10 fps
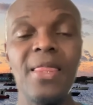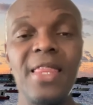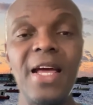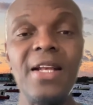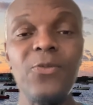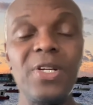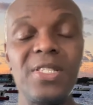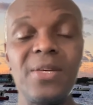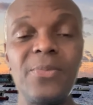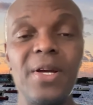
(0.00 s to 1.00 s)
Then
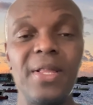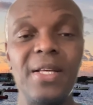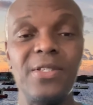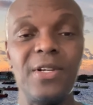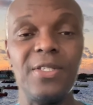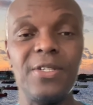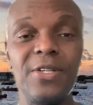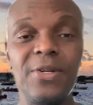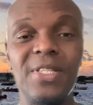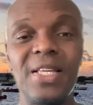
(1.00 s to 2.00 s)
what some airlines also
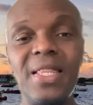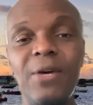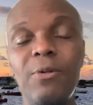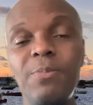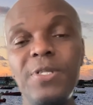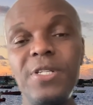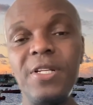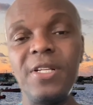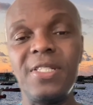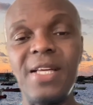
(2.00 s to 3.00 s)
do is that they will put you
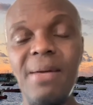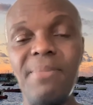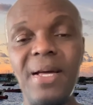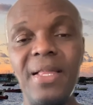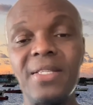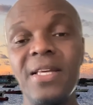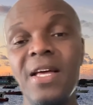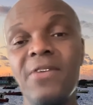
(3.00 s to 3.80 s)
on the standby list